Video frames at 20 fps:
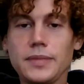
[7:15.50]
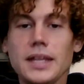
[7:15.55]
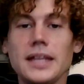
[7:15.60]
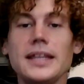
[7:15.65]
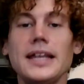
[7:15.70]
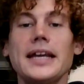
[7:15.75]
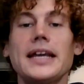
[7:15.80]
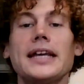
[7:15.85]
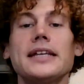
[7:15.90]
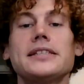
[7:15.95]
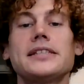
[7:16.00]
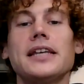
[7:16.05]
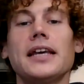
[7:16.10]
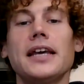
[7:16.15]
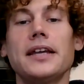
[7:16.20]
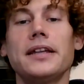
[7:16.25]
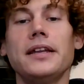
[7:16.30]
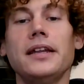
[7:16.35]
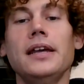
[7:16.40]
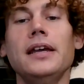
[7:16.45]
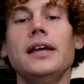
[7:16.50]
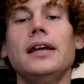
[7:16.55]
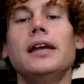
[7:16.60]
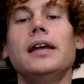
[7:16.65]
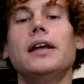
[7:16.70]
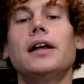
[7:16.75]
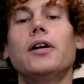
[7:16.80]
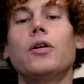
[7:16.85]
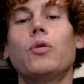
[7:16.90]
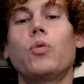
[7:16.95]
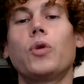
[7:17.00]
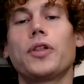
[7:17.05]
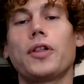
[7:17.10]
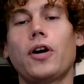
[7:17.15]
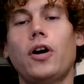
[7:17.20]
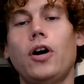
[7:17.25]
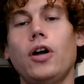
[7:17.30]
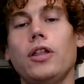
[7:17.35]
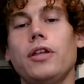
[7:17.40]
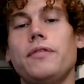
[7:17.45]
Like I said, with
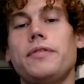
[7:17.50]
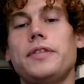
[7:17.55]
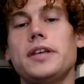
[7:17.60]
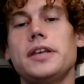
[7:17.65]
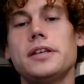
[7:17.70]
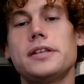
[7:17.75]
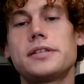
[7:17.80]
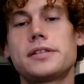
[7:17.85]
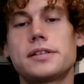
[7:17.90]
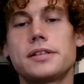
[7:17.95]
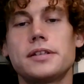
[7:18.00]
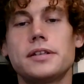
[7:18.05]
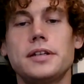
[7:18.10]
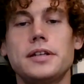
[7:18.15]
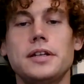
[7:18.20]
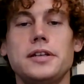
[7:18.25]
all of these